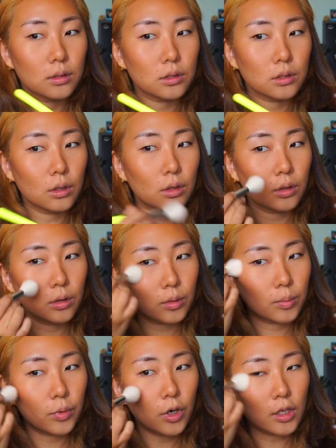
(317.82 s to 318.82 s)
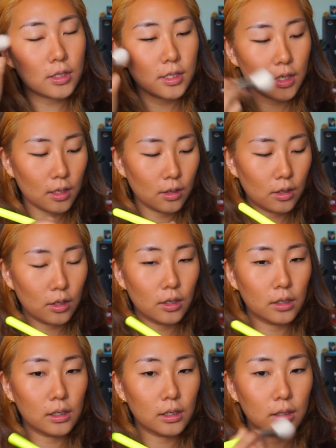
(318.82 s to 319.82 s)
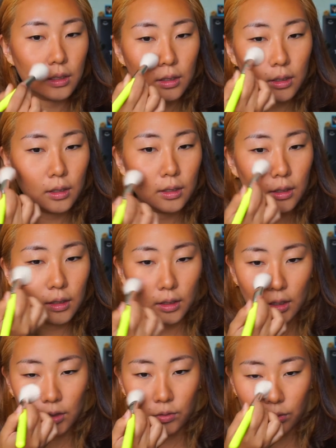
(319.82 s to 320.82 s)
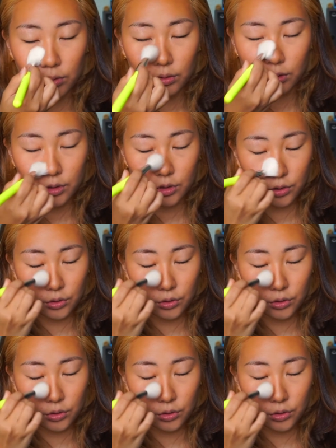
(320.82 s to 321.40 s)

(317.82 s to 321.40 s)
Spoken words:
So bronzy look equals to